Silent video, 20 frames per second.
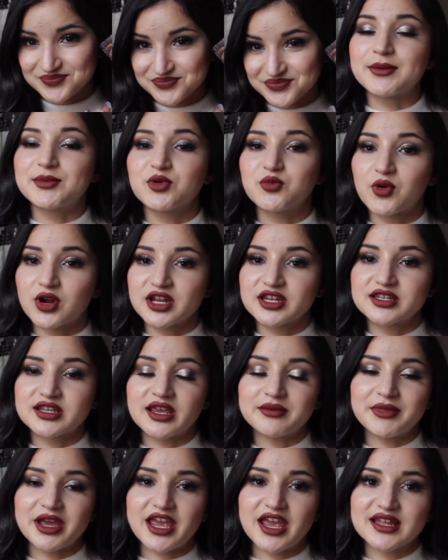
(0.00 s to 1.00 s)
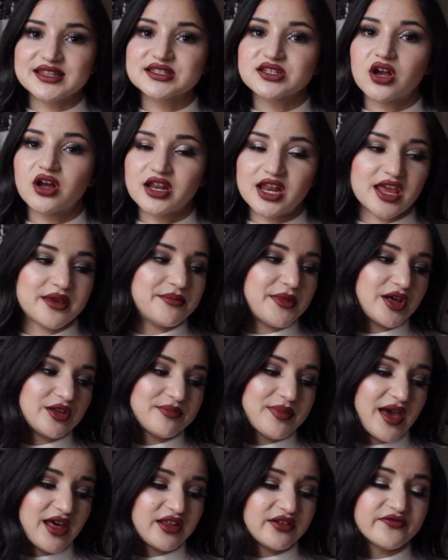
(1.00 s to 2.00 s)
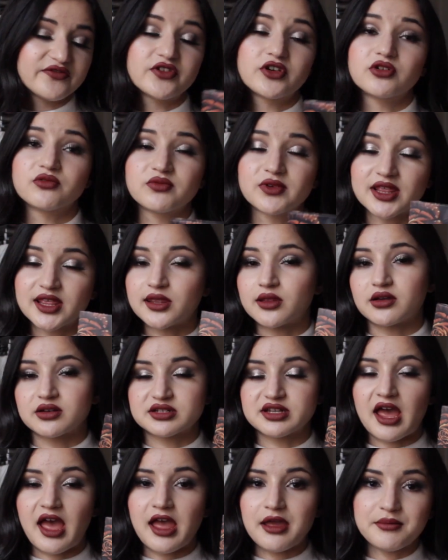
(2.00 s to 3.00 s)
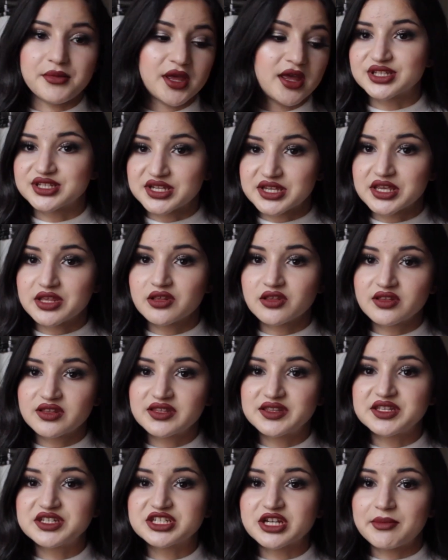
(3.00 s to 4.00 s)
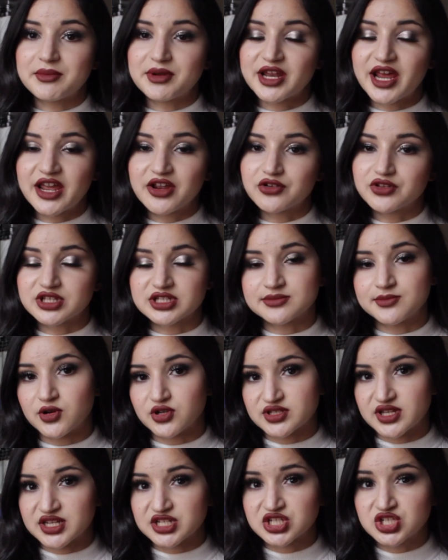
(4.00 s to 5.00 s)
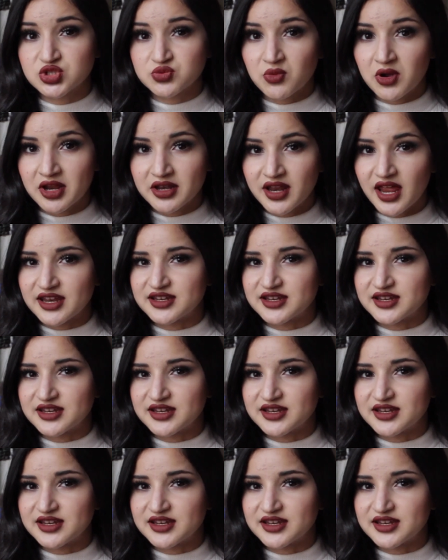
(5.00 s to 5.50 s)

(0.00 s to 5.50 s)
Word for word: I've been wanting to get my hands on a Melt palette for a really long time, particularly the Gemini or the Smoke Sessions one.